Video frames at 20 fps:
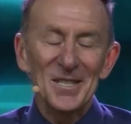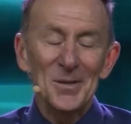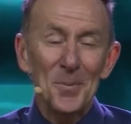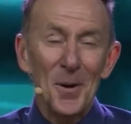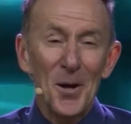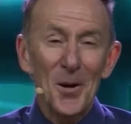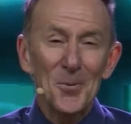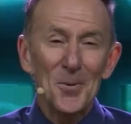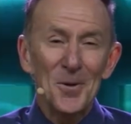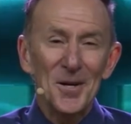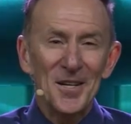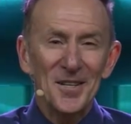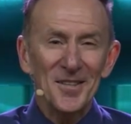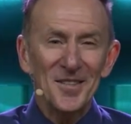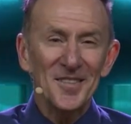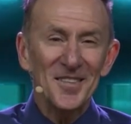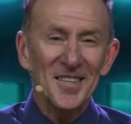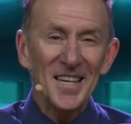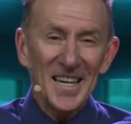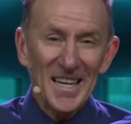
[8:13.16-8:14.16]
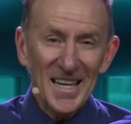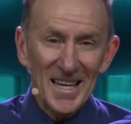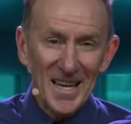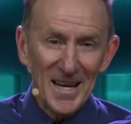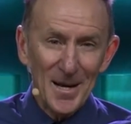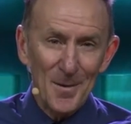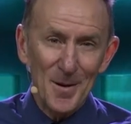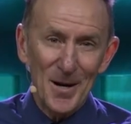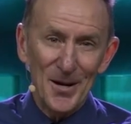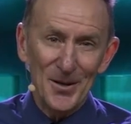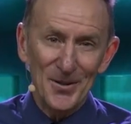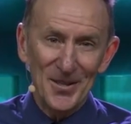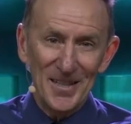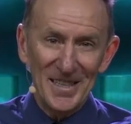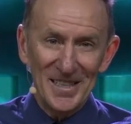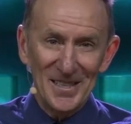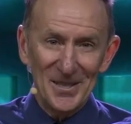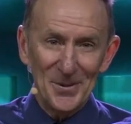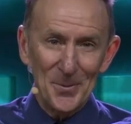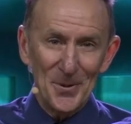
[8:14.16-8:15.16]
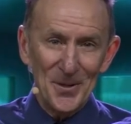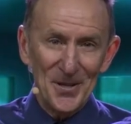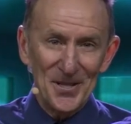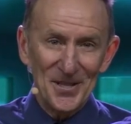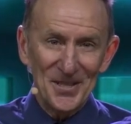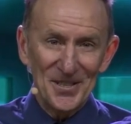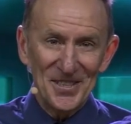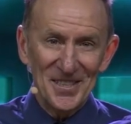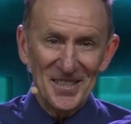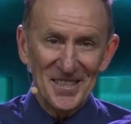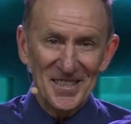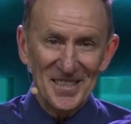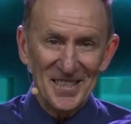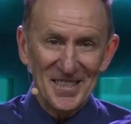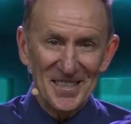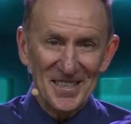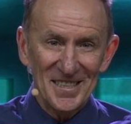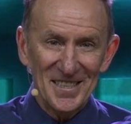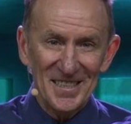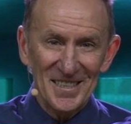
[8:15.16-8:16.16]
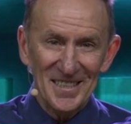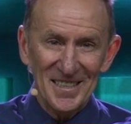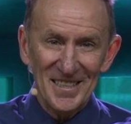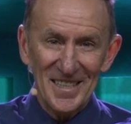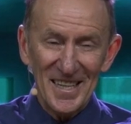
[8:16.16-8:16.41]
It's well worth thinking about these words.